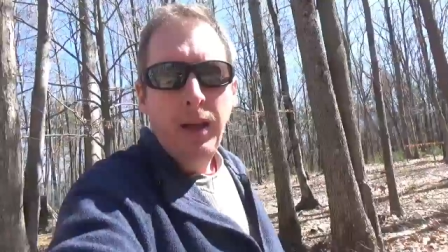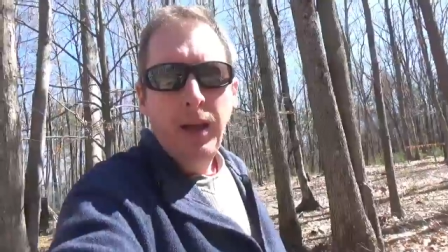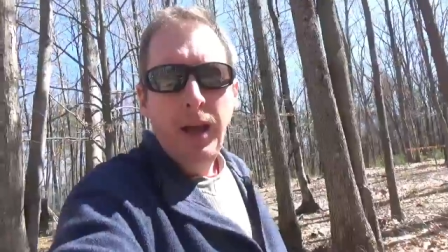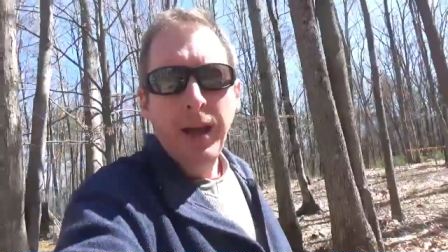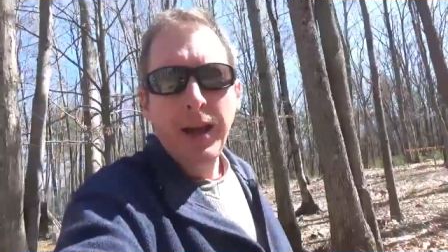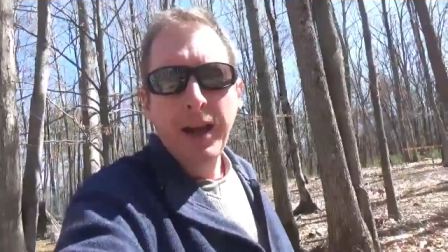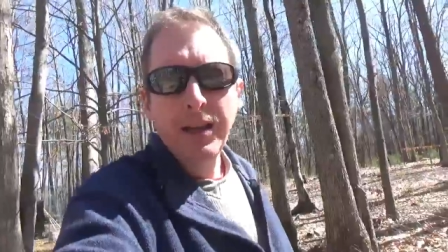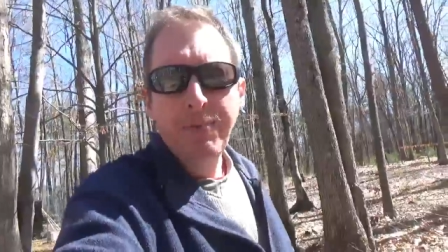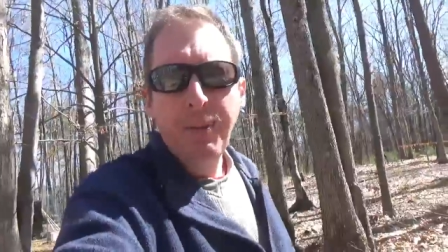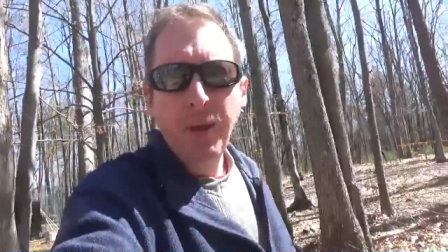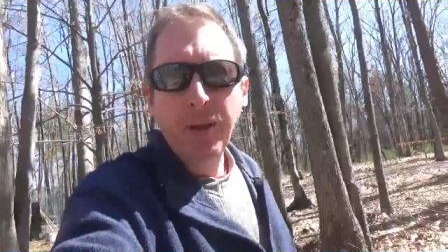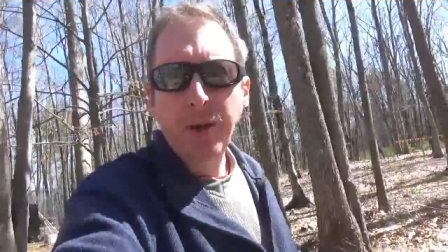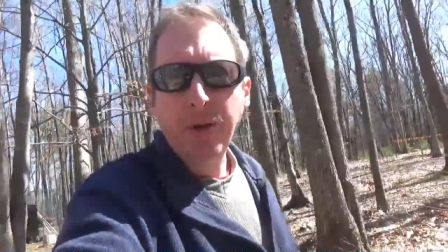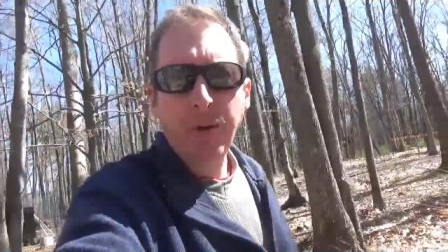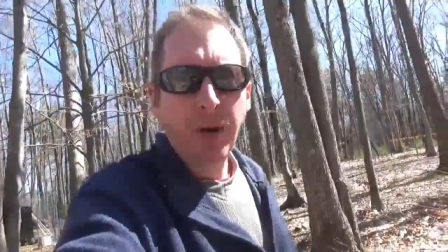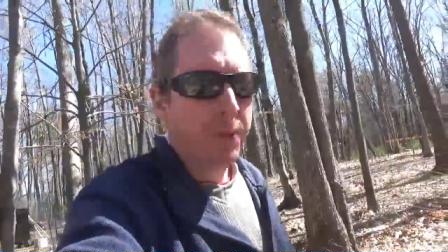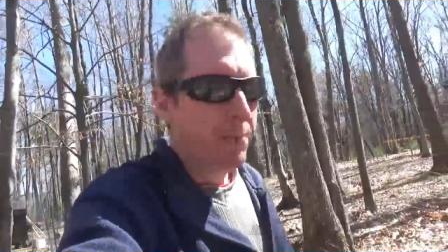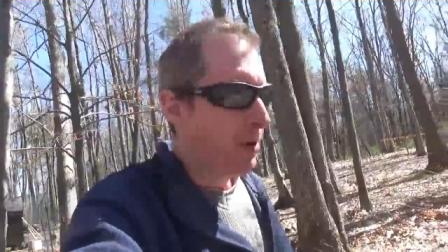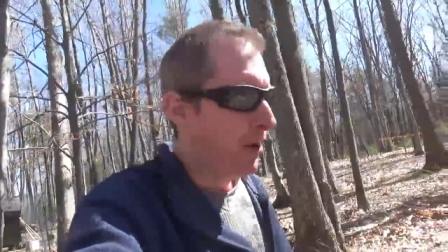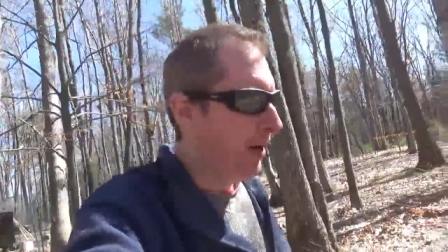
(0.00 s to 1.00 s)
Hey guys, Paleo
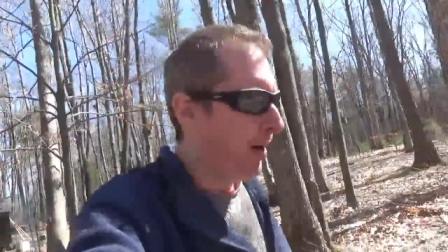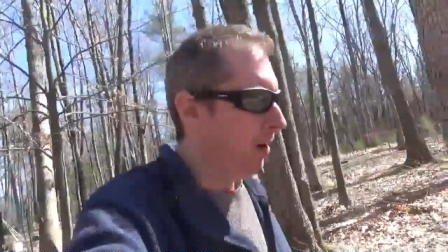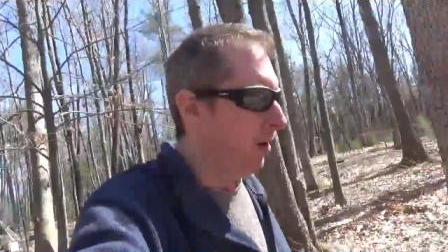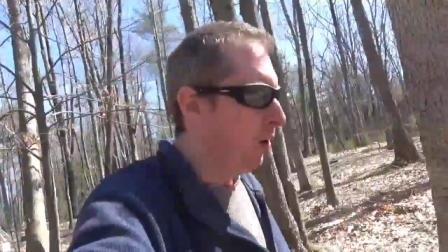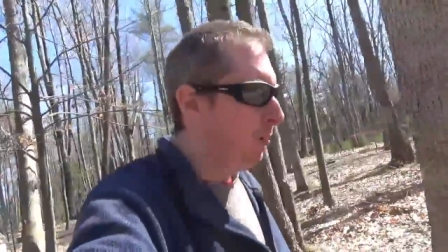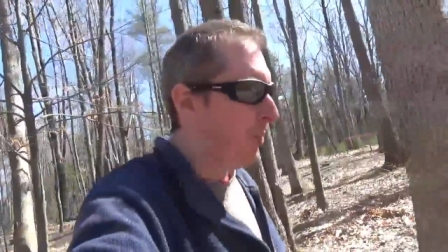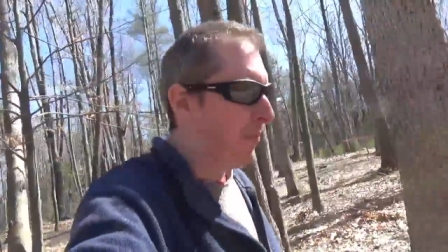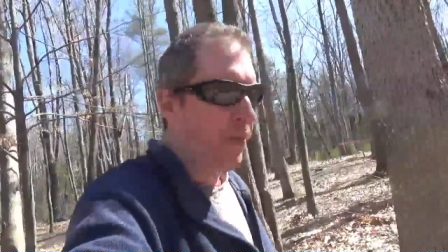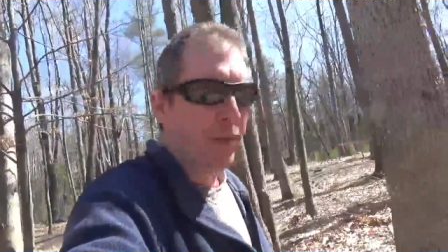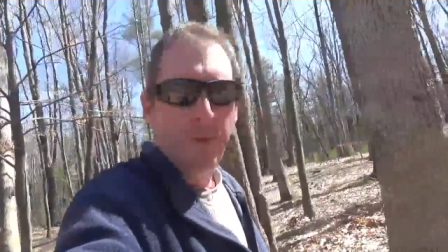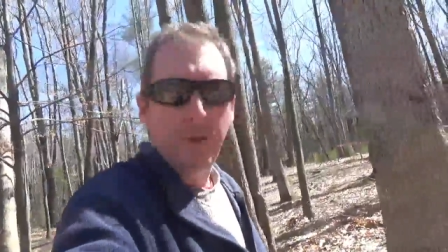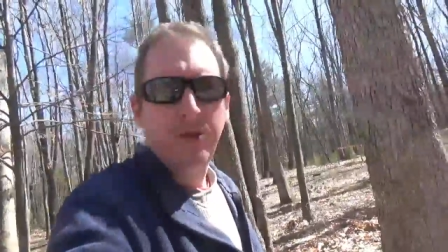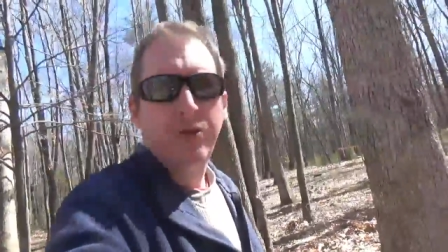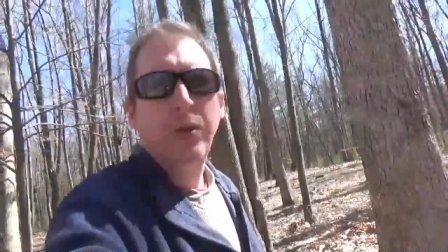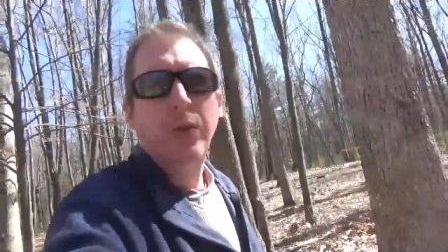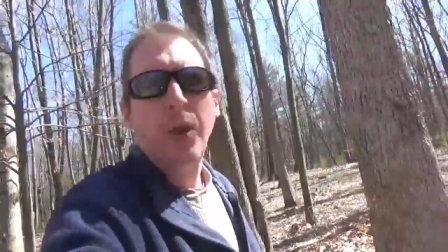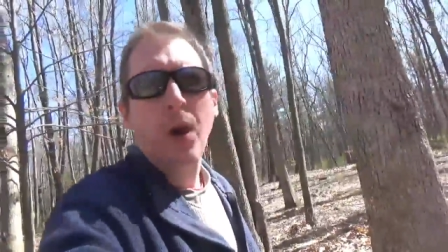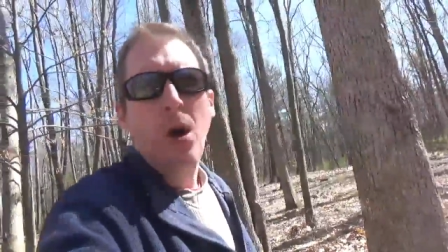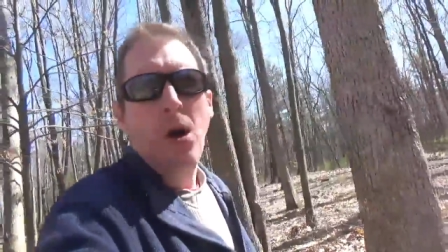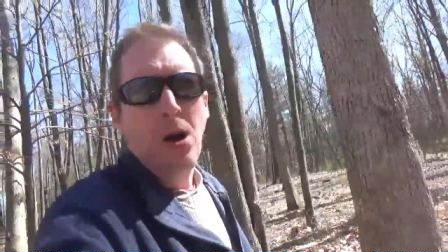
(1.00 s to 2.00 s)
GreenByrd here. I hope everyone's
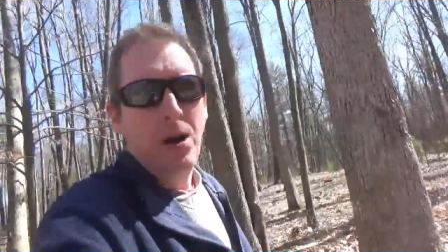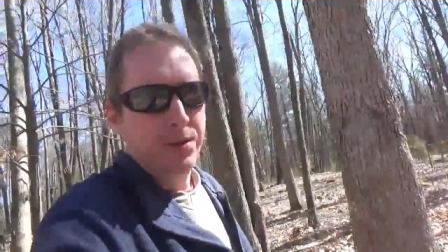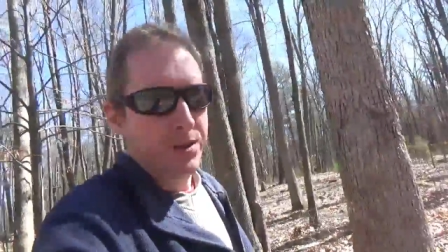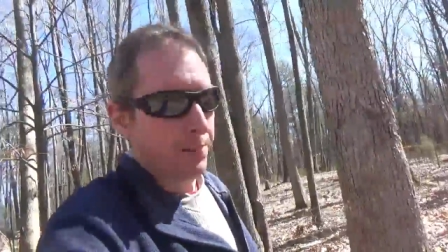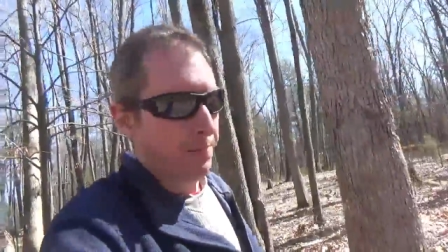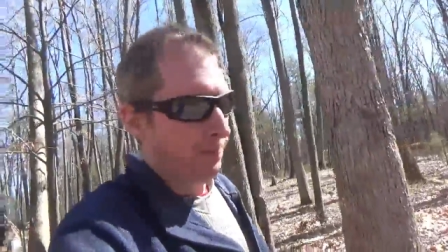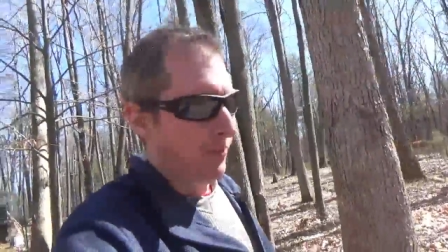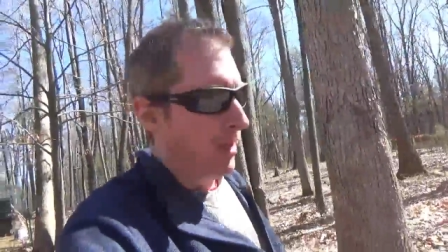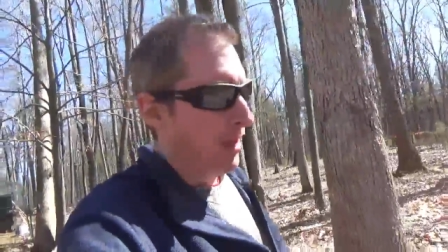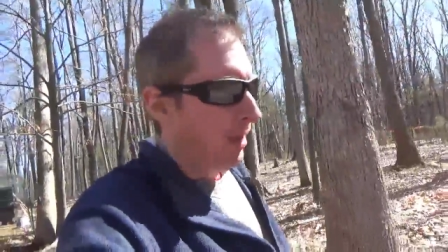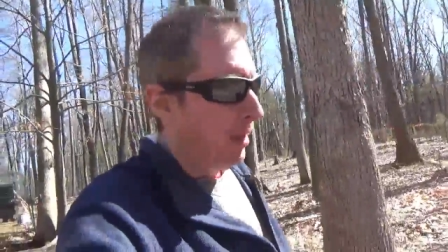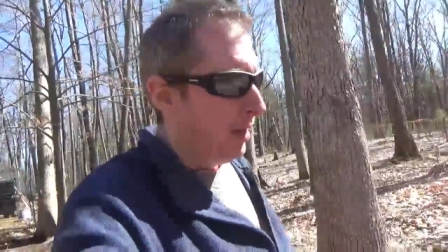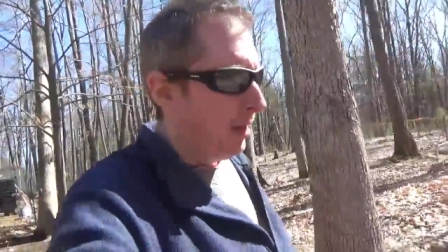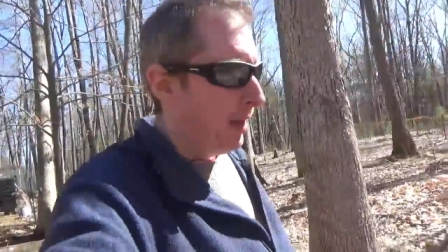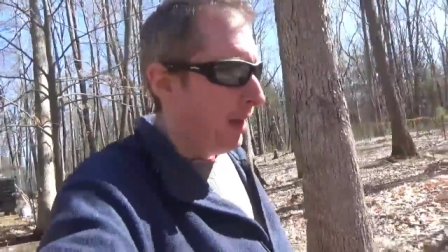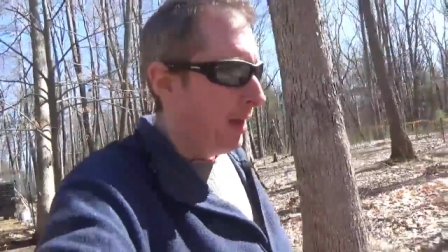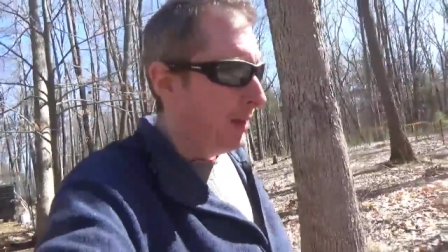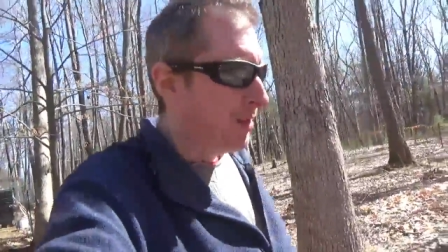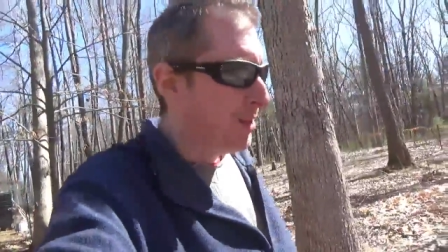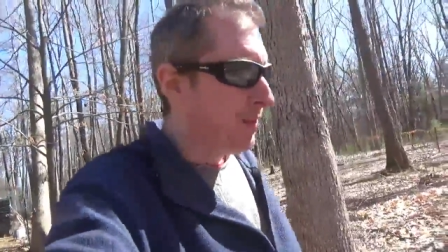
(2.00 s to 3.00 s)
doing awesome.
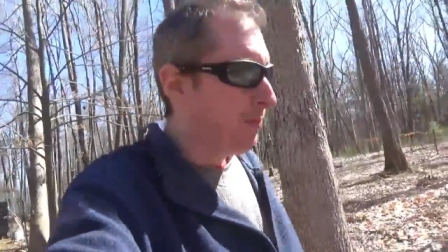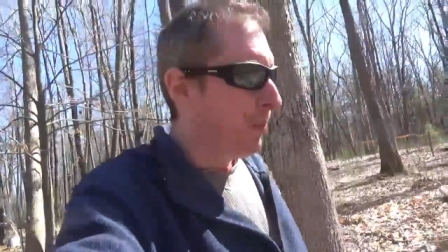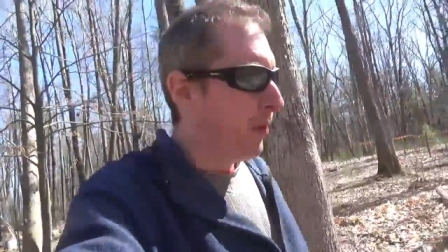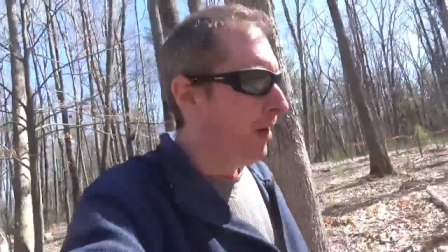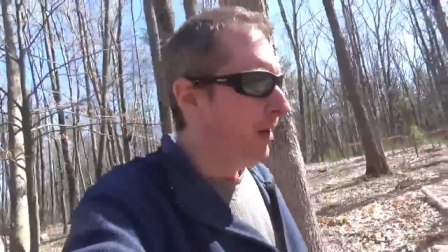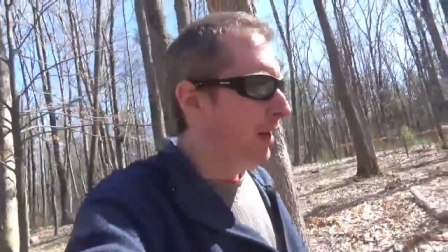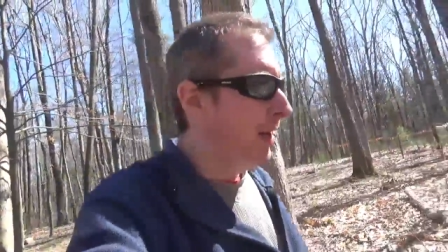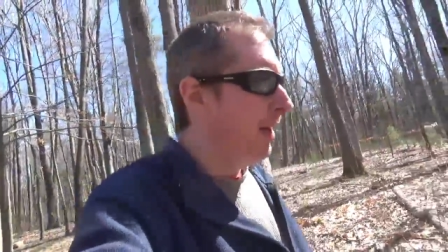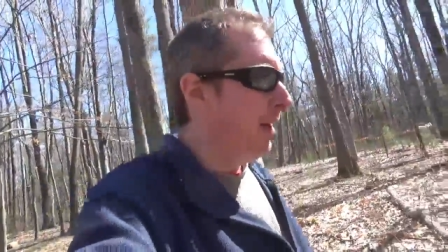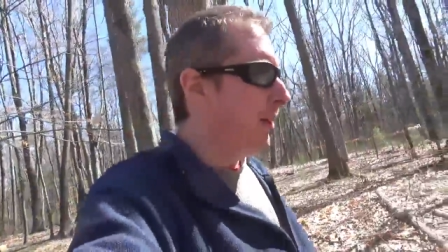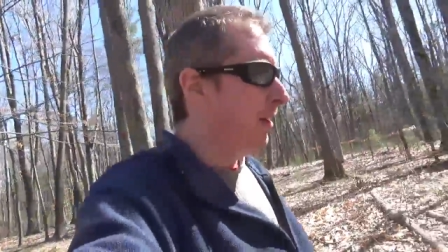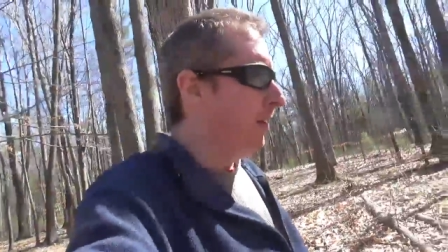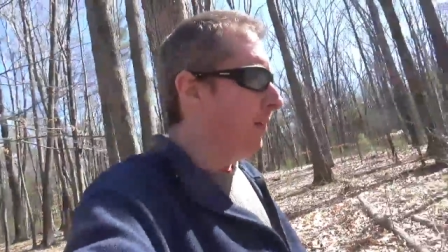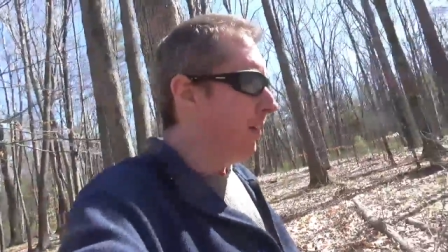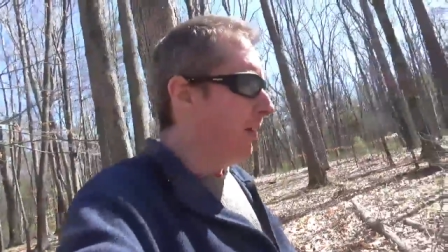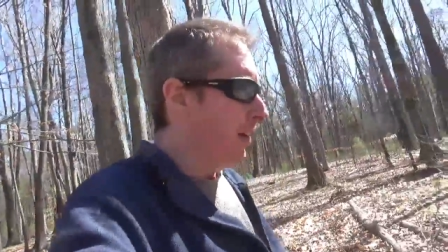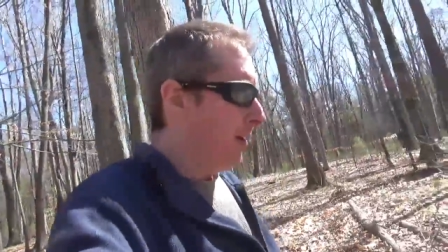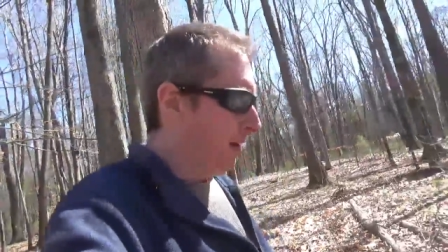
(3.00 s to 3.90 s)
It's spring here.